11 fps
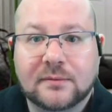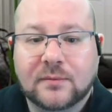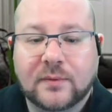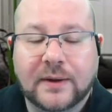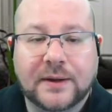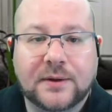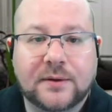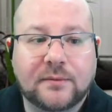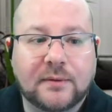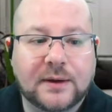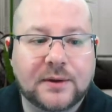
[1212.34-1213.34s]
Why? Are you,
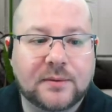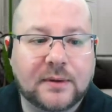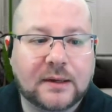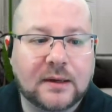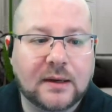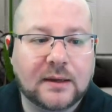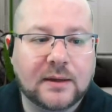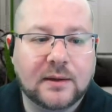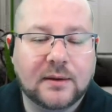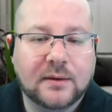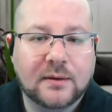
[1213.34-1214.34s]
why are you acting like
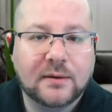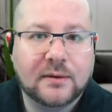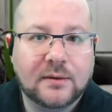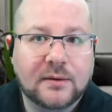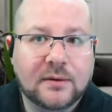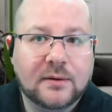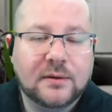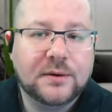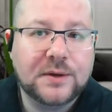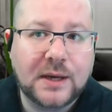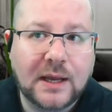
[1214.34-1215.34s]
a?
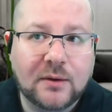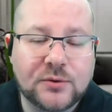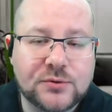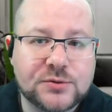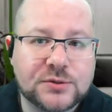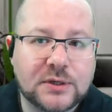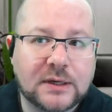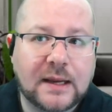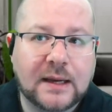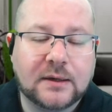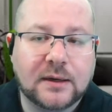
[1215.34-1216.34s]
Now he's uh,
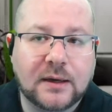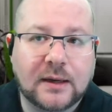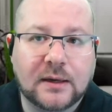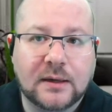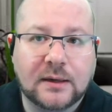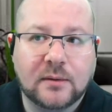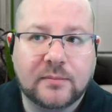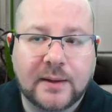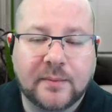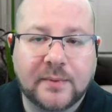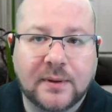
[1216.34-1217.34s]
acting like a little
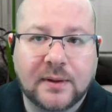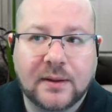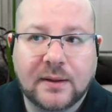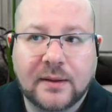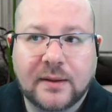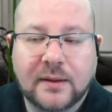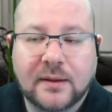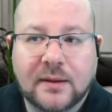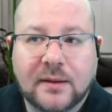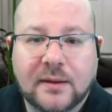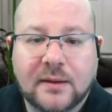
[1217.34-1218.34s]
baby. Please
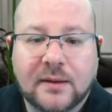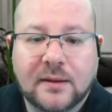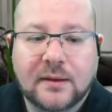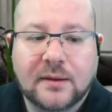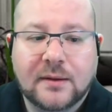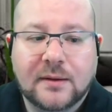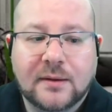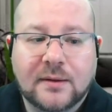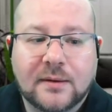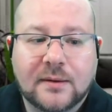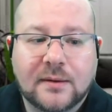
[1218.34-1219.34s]

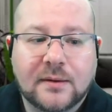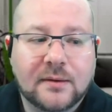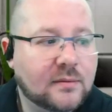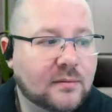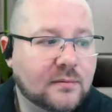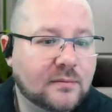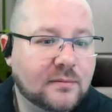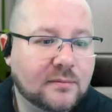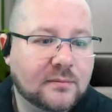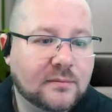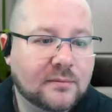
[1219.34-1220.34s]
please,
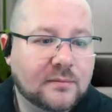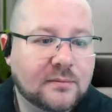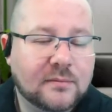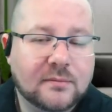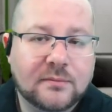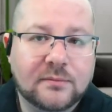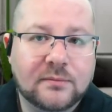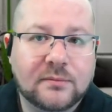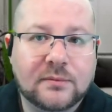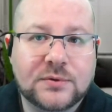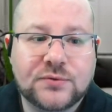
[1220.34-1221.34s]
please,
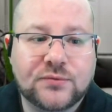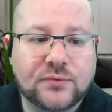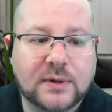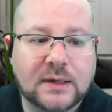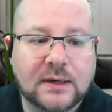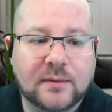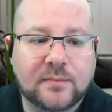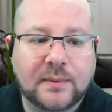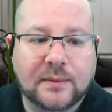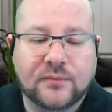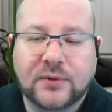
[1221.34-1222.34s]
please.
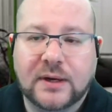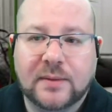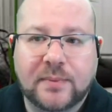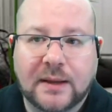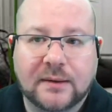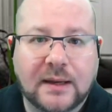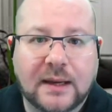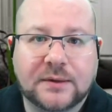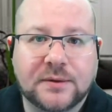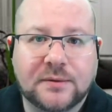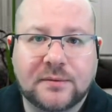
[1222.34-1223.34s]
really, really bad
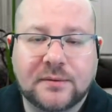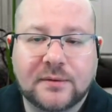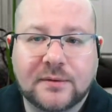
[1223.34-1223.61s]
acting.